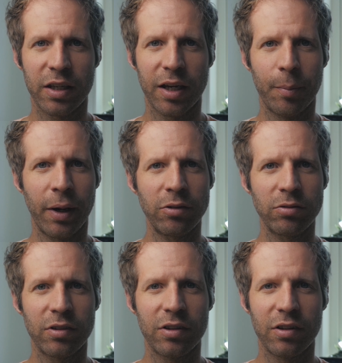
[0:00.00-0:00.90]
came
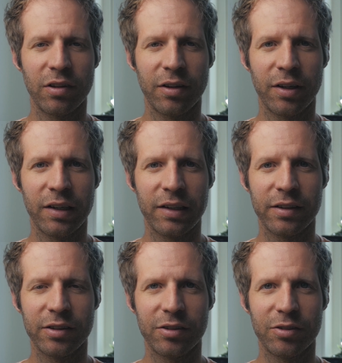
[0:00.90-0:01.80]
out
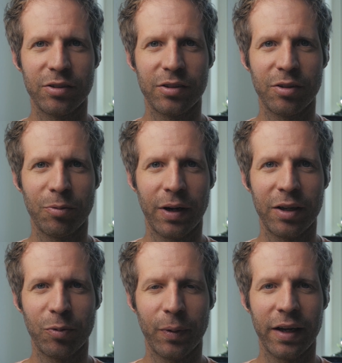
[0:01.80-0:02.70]
the
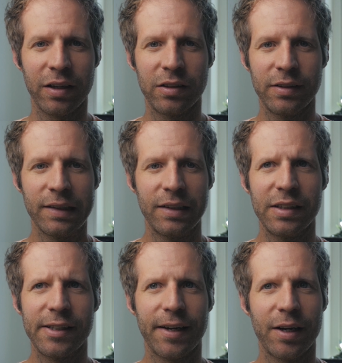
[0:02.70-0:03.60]
right way.
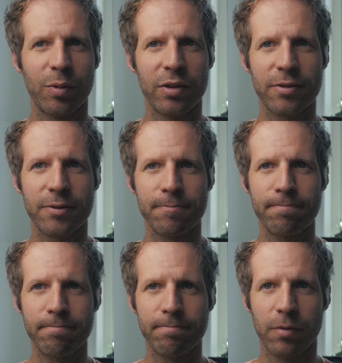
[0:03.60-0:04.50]
And I was,
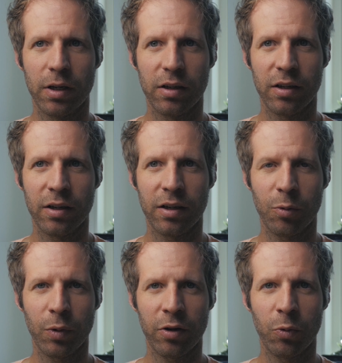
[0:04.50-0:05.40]
I
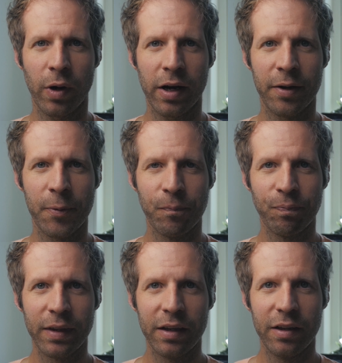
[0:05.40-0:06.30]
wonder why.
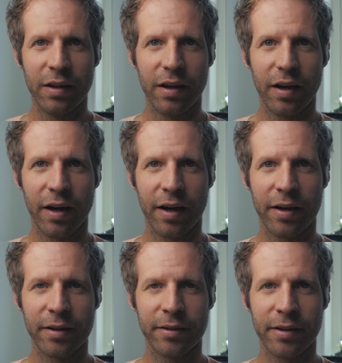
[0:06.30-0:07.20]

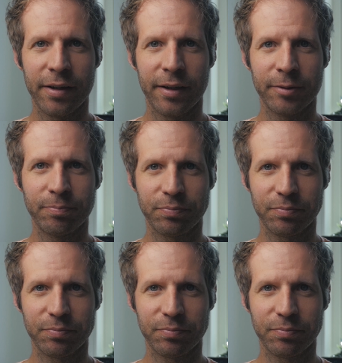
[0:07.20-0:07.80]
And I